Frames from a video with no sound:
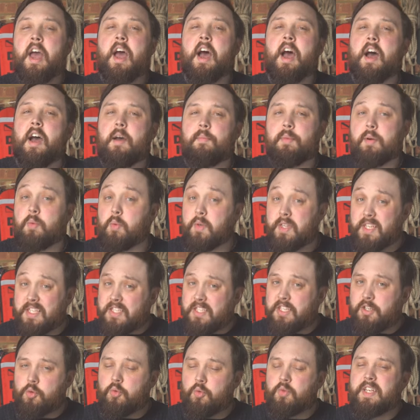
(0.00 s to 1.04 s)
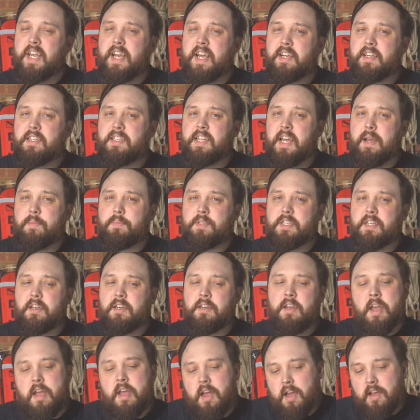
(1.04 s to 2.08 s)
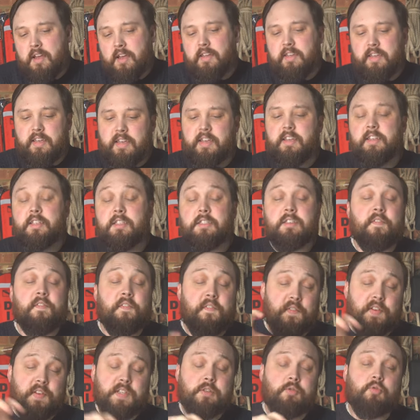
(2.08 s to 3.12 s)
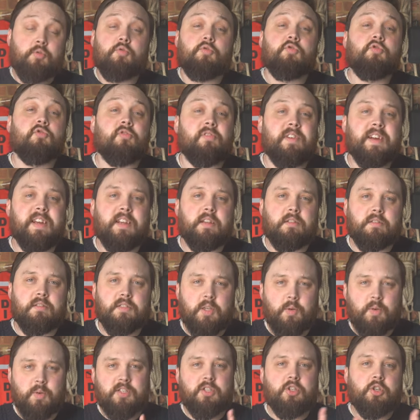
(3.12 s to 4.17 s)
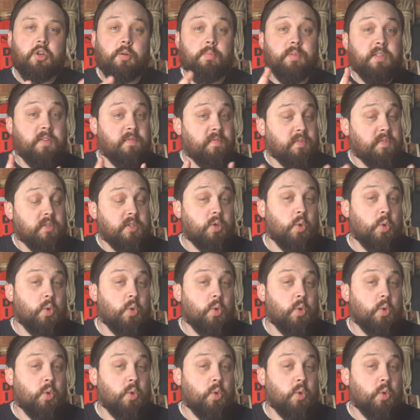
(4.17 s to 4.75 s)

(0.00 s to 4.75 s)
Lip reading: But with a single tank adapter, it's a physical cradle, so it stops them from